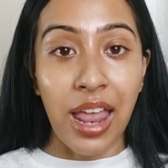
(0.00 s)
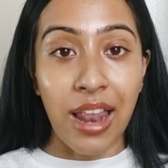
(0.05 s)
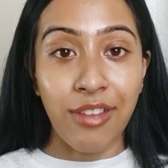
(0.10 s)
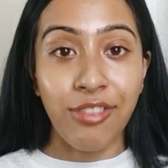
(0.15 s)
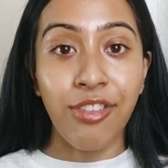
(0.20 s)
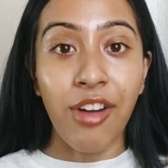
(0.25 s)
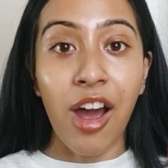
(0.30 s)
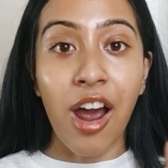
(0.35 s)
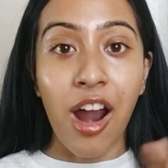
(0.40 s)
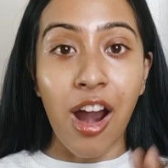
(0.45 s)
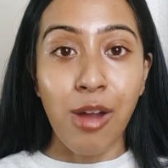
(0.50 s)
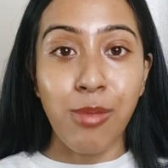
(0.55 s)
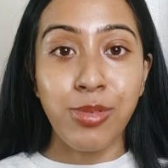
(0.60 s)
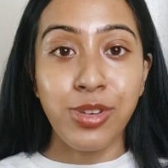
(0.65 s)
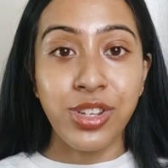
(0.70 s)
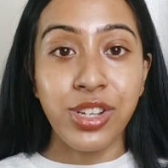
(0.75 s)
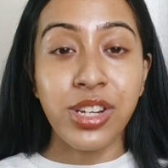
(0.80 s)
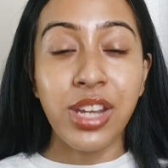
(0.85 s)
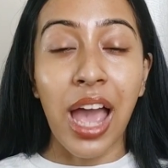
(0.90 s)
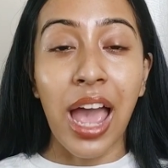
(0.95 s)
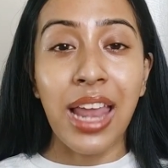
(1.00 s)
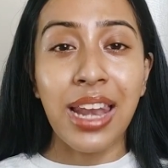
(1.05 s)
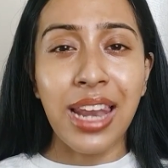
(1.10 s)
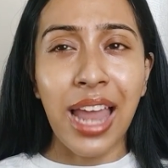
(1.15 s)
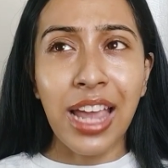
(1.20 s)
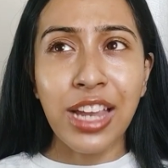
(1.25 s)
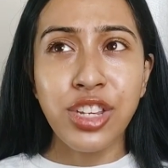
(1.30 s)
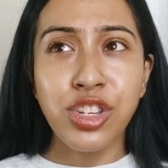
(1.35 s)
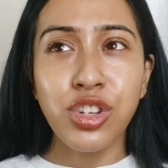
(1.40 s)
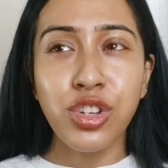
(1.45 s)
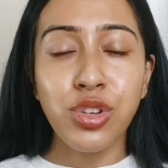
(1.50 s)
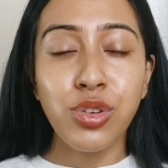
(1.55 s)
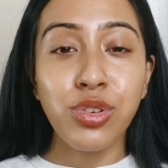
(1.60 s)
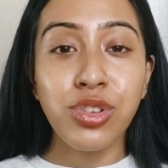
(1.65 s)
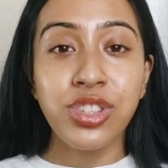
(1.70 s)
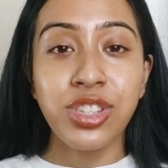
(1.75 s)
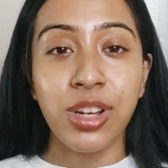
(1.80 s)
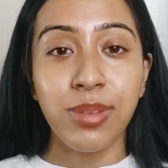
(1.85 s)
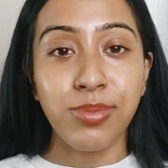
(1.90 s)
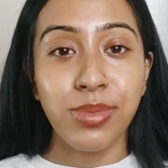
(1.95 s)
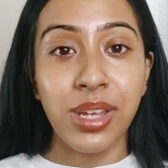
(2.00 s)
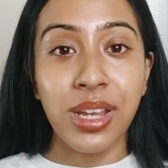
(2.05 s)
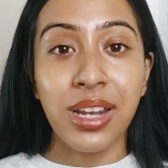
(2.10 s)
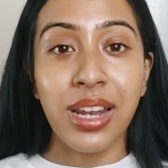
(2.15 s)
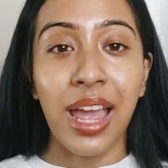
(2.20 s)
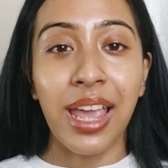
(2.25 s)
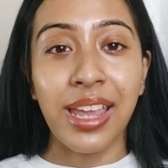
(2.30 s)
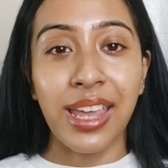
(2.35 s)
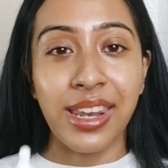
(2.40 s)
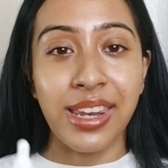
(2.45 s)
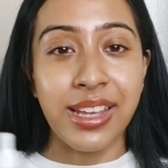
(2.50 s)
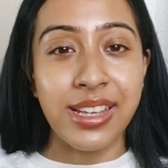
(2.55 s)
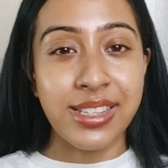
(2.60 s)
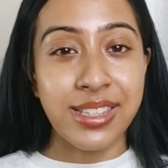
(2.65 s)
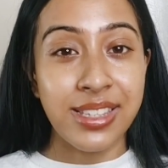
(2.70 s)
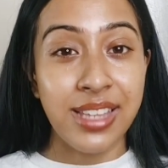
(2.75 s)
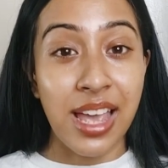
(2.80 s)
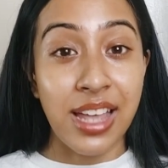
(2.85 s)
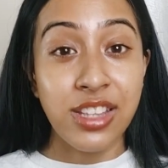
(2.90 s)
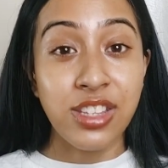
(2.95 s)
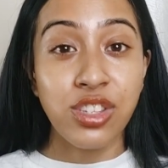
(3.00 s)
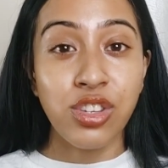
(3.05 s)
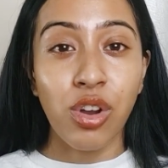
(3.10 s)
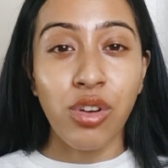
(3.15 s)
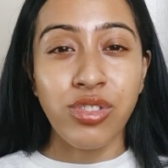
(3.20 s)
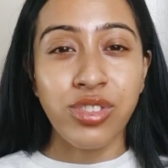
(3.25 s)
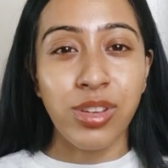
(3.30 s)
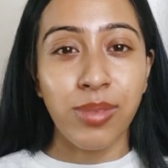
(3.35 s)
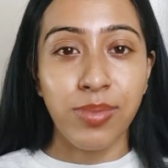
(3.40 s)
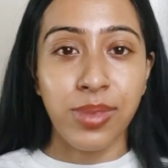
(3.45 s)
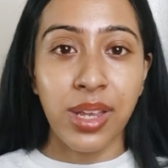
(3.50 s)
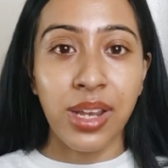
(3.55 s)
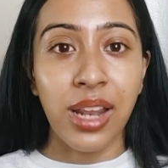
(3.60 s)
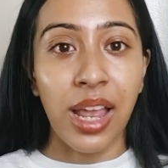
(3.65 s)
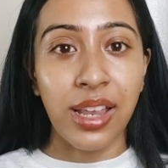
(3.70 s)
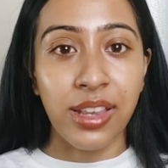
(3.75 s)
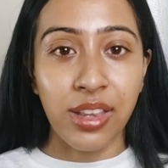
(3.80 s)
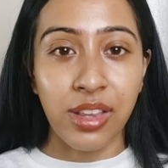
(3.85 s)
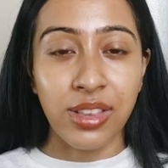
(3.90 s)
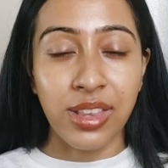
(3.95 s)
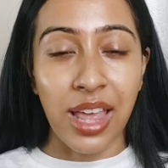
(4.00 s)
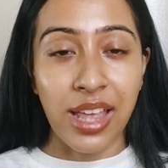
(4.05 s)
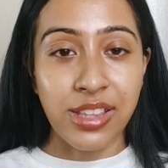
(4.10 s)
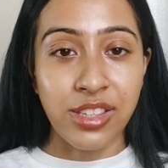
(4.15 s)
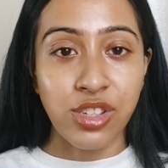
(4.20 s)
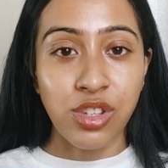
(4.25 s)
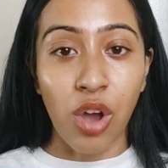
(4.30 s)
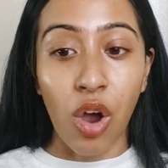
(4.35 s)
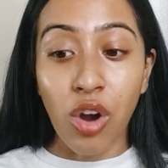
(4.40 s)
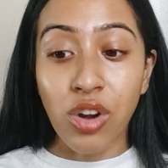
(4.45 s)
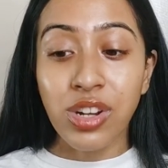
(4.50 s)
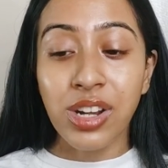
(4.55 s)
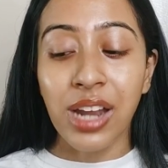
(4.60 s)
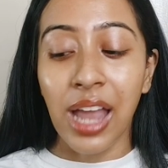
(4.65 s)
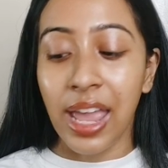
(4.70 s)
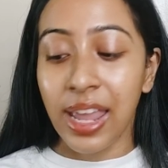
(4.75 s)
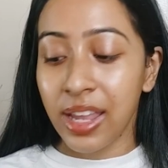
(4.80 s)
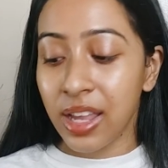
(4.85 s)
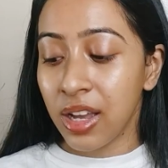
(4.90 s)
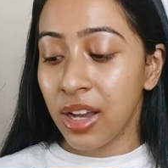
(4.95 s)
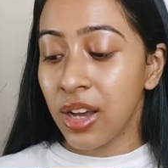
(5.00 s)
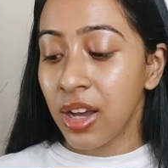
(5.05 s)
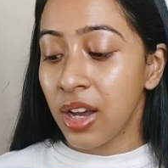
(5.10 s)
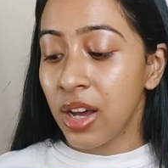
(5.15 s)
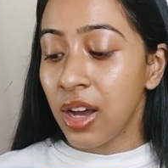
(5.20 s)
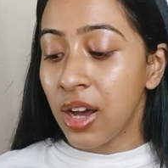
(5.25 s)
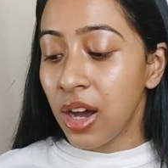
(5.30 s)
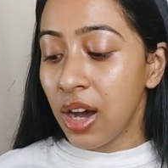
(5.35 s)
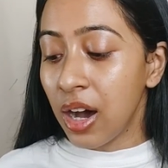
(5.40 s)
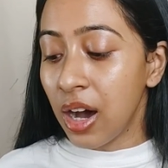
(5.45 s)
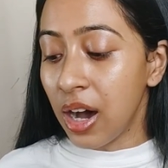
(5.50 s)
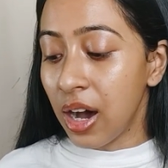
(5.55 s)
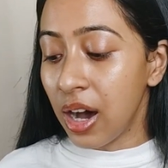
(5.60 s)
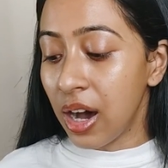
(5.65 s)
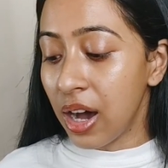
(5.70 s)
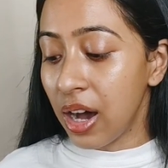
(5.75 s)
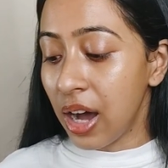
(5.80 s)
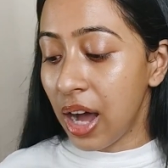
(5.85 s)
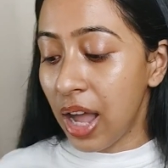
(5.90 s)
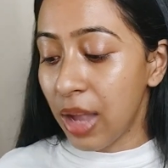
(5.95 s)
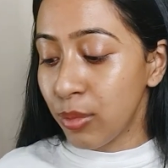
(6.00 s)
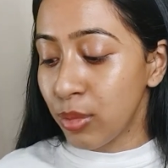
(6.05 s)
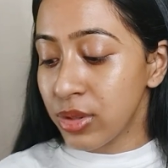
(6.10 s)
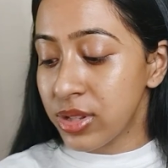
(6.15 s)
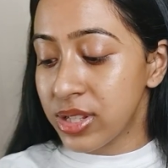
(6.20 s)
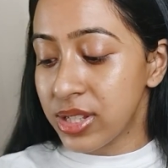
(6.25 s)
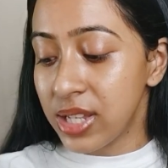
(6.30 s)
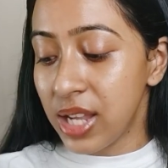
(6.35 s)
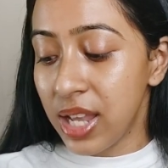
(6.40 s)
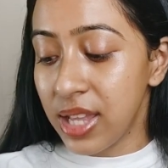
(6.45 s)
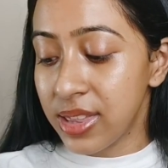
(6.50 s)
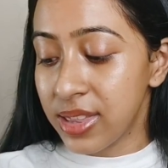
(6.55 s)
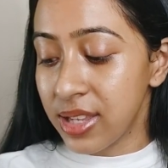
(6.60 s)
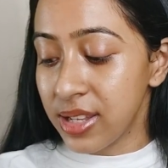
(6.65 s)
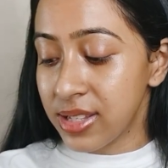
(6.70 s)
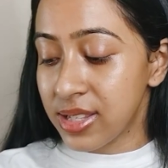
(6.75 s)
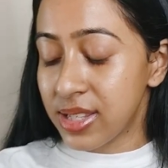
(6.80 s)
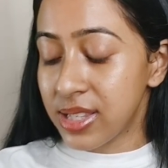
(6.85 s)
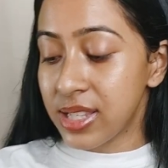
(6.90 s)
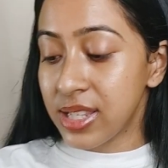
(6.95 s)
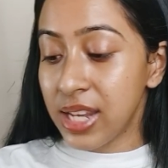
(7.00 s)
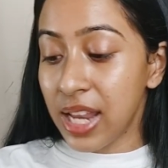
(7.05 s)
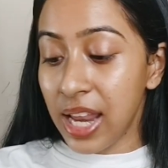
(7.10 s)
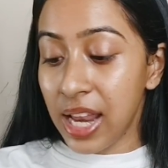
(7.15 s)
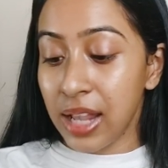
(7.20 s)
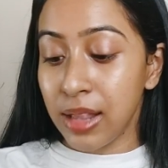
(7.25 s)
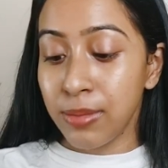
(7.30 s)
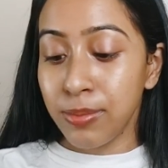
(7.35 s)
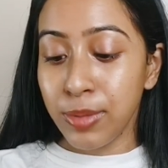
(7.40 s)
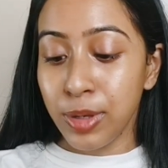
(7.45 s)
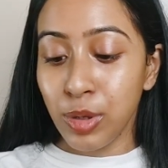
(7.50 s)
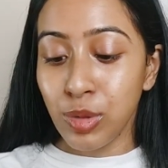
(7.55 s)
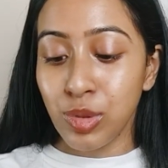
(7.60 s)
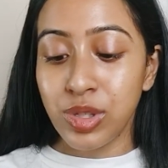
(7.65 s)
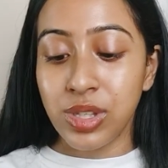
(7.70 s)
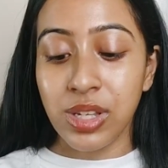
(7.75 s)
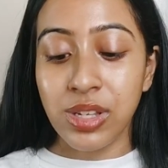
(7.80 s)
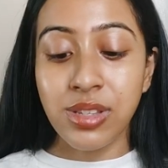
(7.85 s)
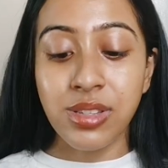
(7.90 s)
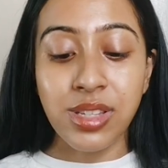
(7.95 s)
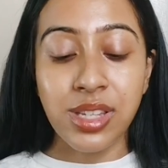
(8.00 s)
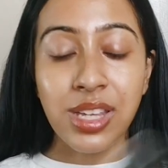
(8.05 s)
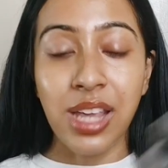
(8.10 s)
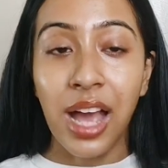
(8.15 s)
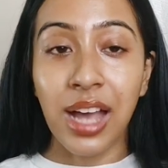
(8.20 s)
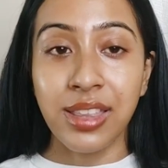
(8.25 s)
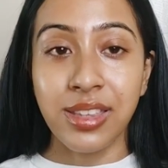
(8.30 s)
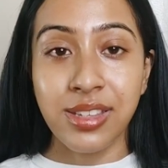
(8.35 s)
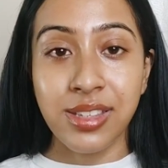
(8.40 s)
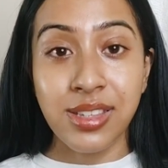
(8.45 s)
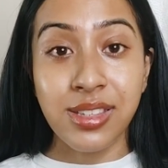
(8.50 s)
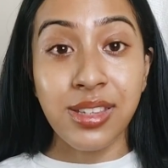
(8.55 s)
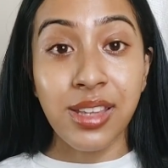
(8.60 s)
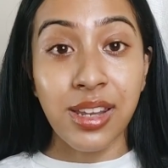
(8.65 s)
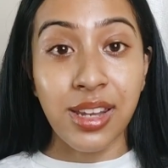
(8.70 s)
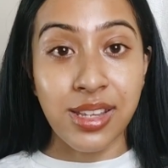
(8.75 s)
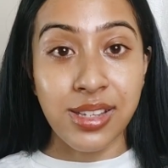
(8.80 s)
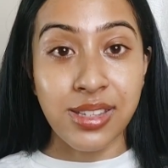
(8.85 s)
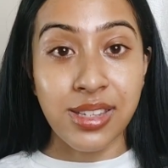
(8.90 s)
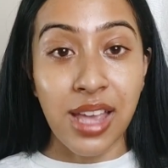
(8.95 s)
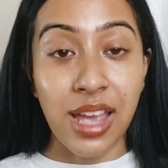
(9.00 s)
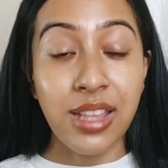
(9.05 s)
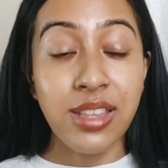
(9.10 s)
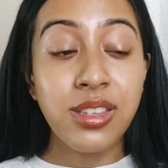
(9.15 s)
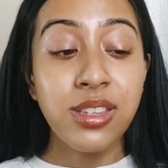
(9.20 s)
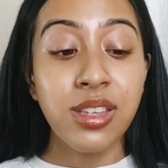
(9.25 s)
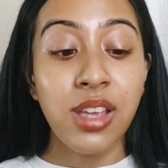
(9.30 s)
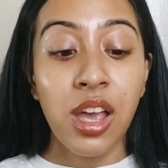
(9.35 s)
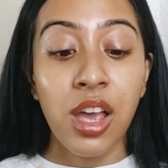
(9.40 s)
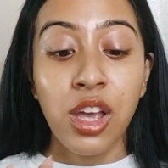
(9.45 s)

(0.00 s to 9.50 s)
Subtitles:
alpha arbutin, I like to use something like an essence or something like that sort, like I would say the Snail Mucin. Yeah, this is an essence.